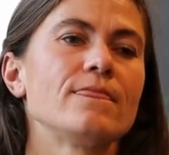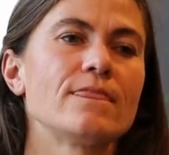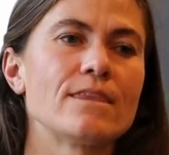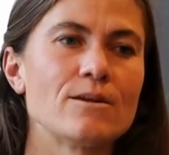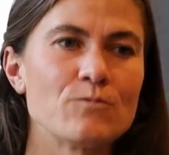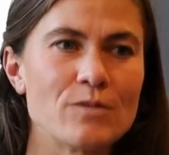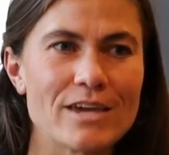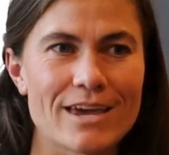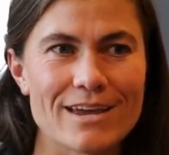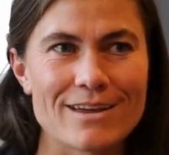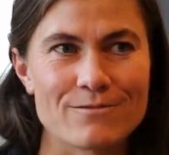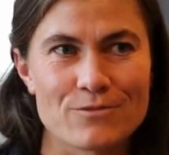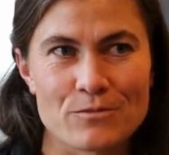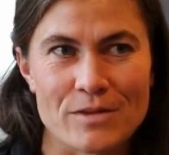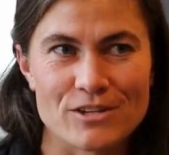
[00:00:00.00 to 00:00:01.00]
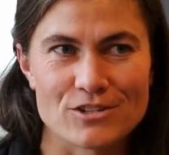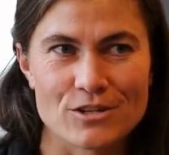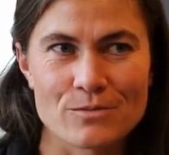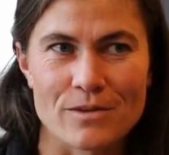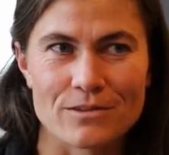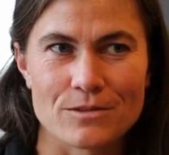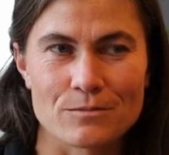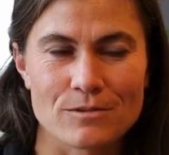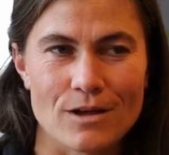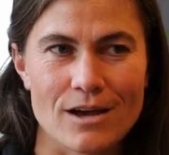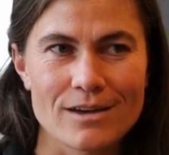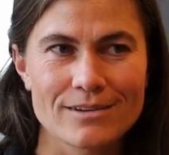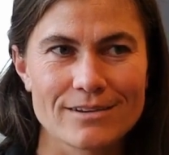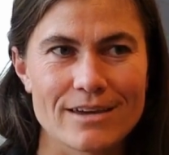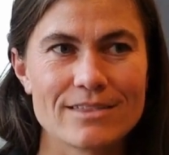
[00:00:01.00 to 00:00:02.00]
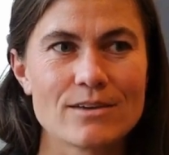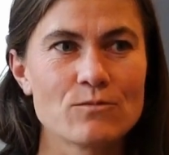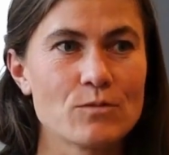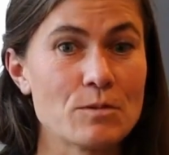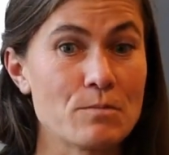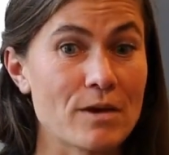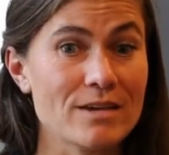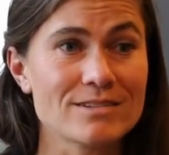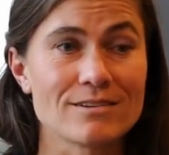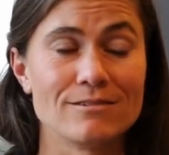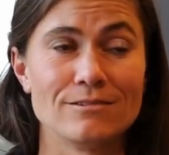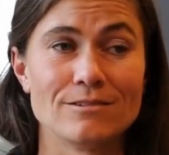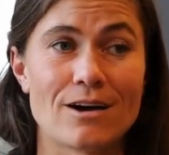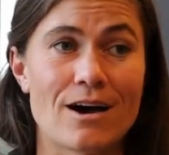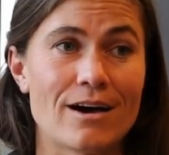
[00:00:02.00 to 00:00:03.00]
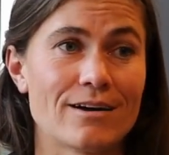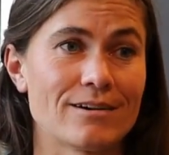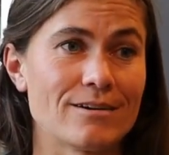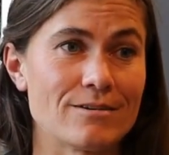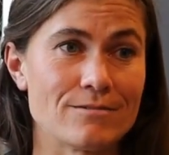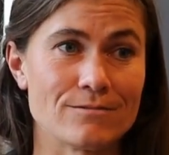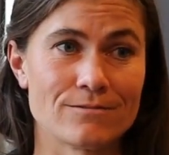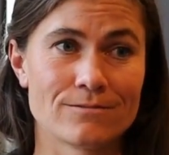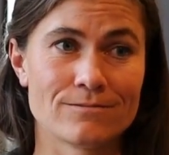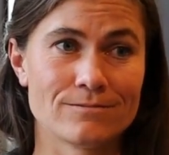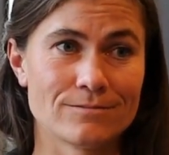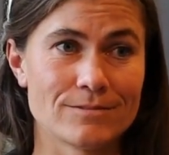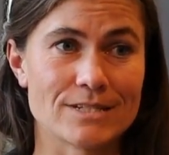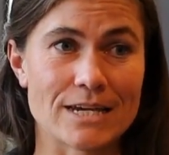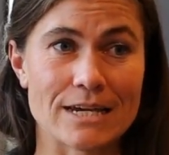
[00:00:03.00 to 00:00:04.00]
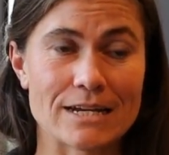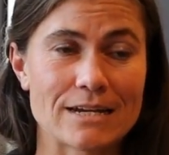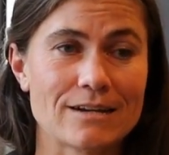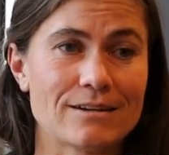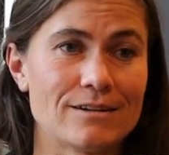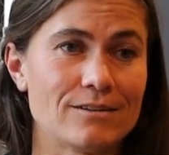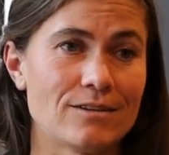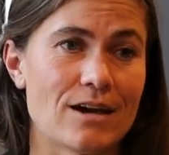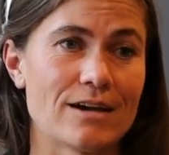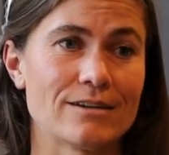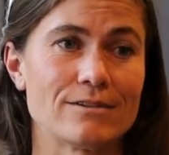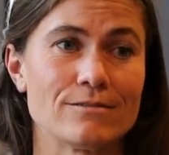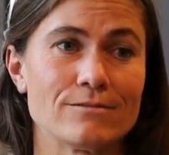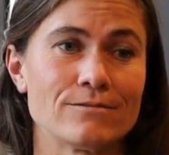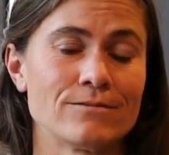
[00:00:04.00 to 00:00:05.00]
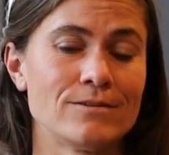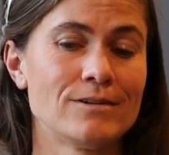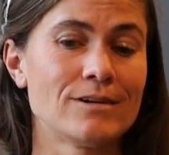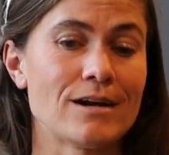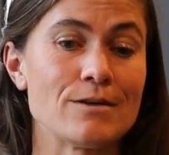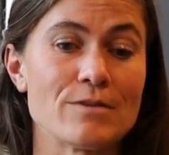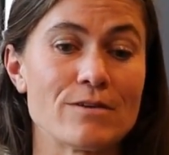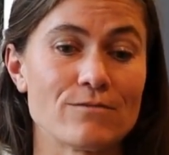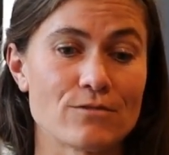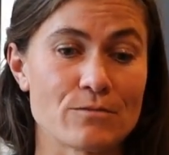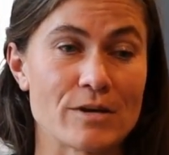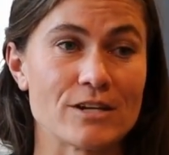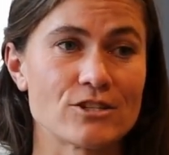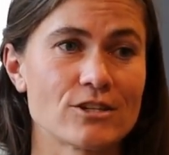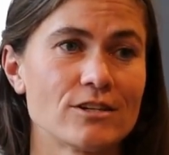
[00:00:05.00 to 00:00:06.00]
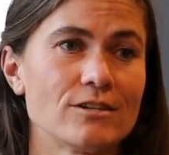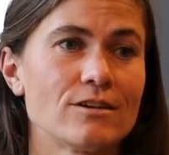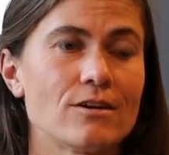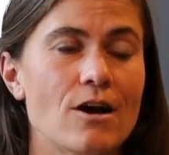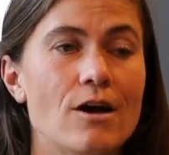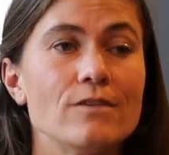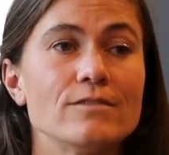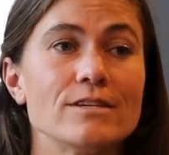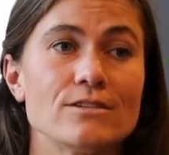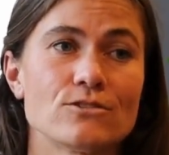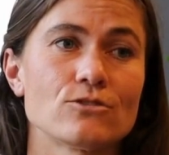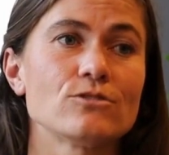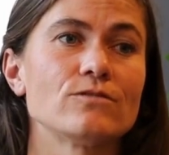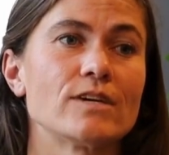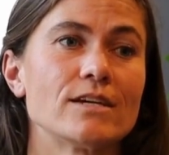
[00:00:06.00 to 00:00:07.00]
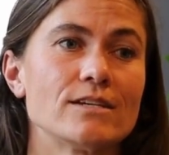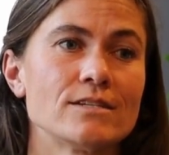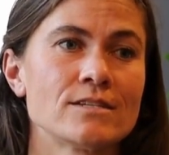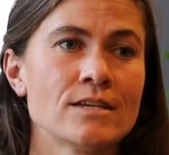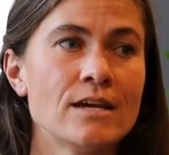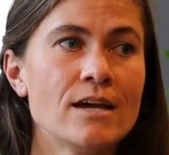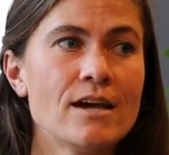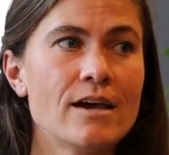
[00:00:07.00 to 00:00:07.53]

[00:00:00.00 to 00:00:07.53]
Then we get information about the plot, and then we base a lot of data and a lot of information on these surveys.